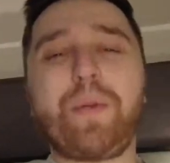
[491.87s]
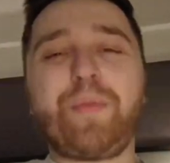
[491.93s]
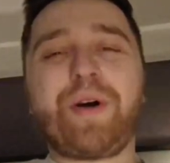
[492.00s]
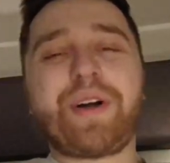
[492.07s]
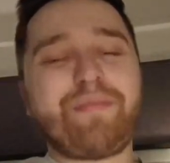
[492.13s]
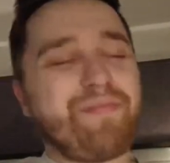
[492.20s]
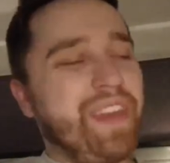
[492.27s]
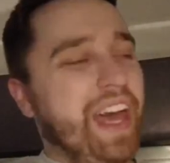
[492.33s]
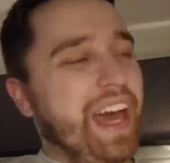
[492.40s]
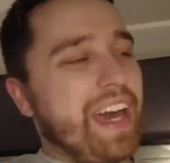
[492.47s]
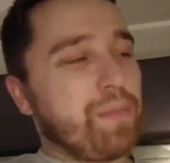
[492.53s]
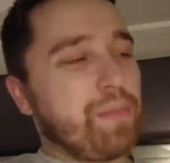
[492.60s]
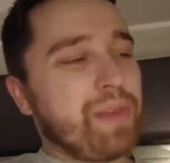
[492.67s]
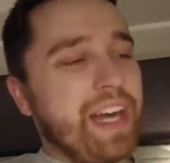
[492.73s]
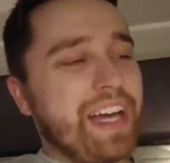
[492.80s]
But I
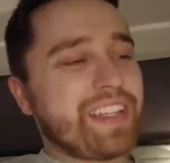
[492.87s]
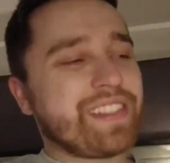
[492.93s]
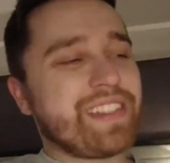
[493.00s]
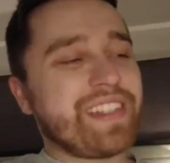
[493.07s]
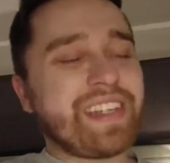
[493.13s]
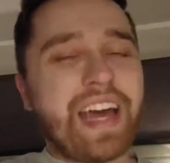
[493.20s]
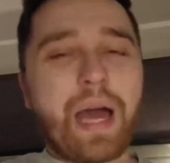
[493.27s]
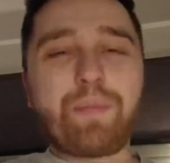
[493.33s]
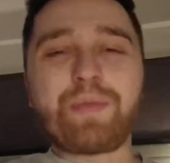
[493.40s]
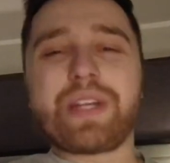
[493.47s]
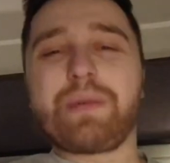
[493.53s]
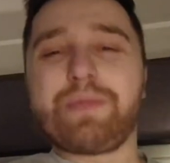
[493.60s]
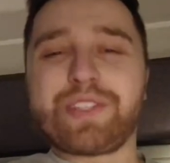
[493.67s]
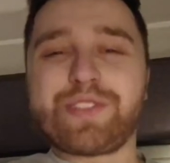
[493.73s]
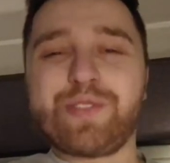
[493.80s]
had a blast. I'm
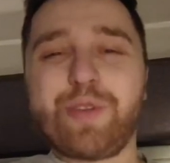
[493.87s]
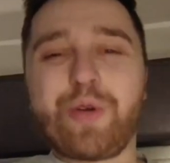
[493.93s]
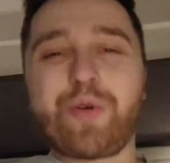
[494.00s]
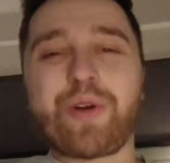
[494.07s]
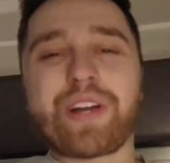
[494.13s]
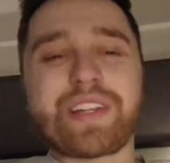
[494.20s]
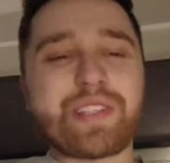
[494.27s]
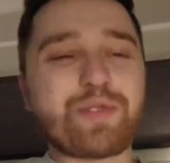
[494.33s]
gonna miss New York.